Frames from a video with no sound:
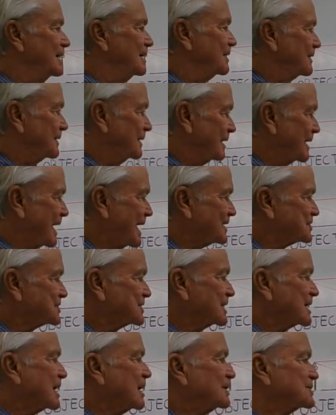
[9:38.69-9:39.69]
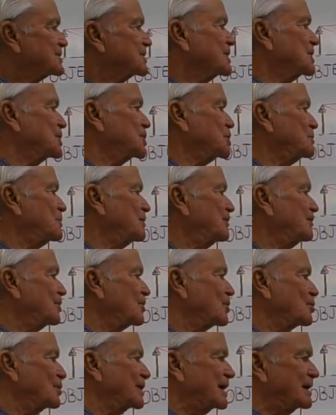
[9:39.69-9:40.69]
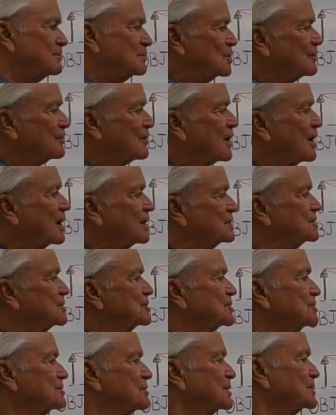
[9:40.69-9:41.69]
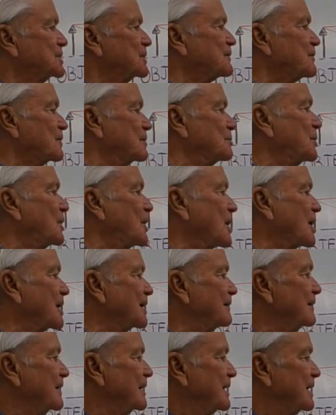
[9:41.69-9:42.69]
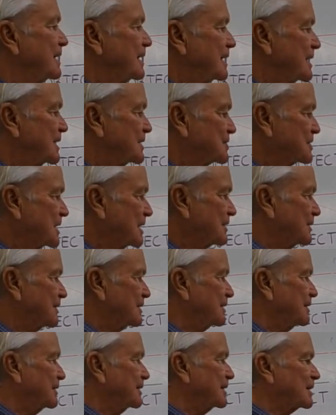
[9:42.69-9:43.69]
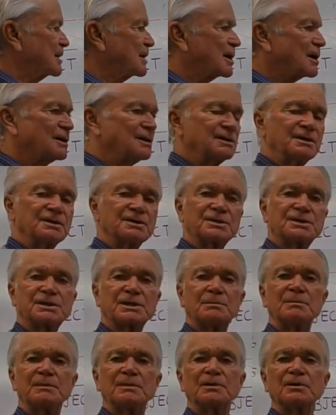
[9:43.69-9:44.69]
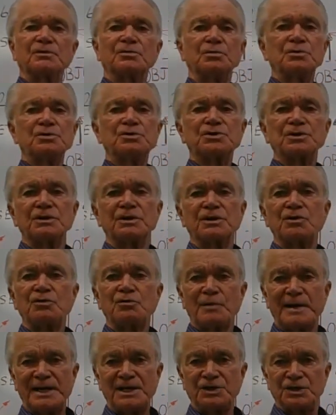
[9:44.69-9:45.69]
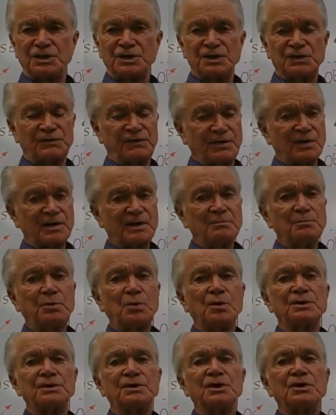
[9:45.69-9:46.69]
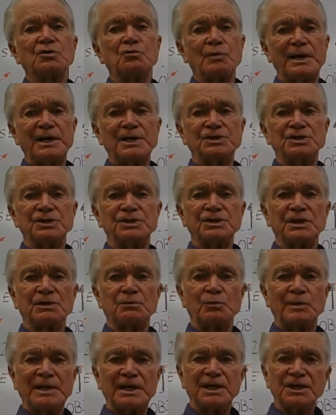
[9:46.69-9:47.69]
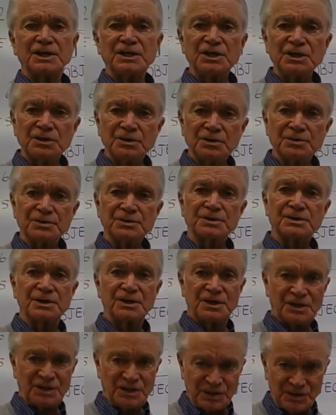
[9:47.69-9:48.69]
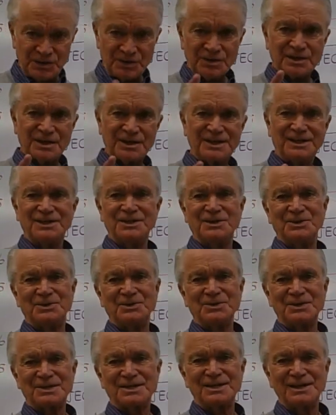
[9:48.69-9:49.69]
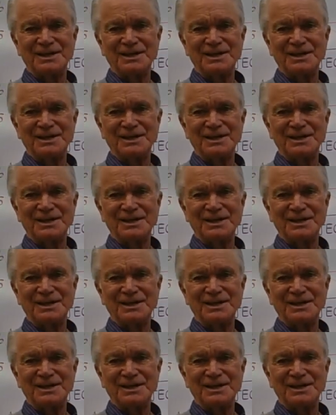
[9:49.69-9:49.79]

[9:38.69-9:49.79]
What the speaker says: The last thing I'll tell you before we move on to a different part is that there are some crucial equations, very important equations that we can use, you can use,